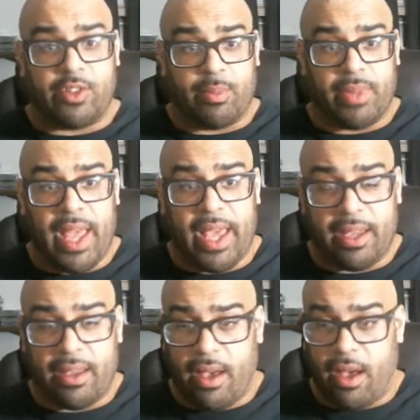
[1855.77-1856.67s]
Black.
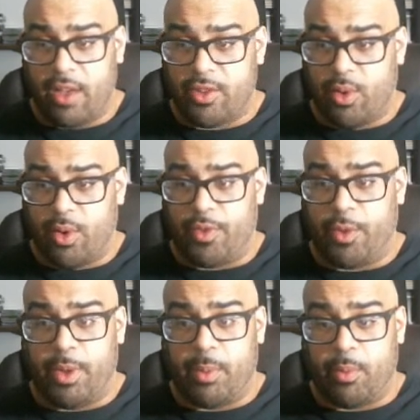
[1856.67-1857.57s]
So a few
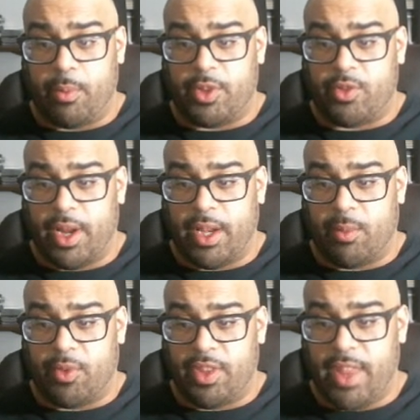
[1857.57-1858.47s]
people will be traded. We'll
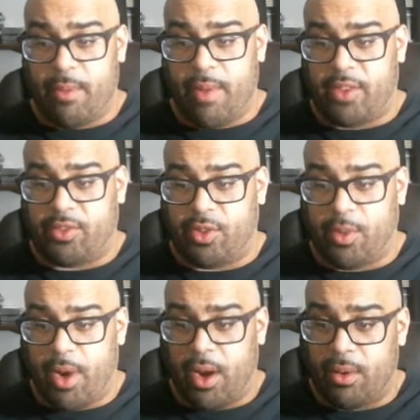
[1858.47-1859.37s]
see that roster
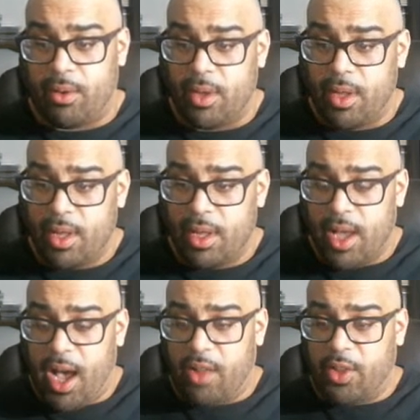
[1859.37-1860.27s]
tomorrow.
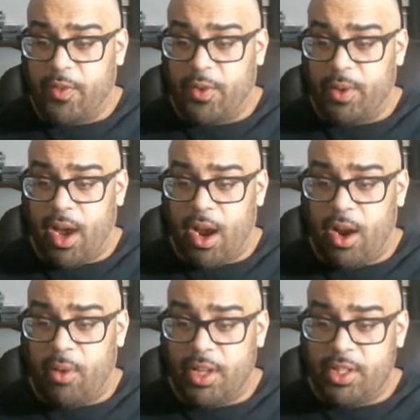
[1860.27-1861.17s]
I'll look for you at
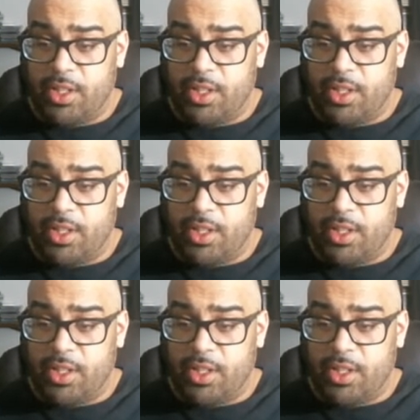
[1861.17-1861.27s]
ROH.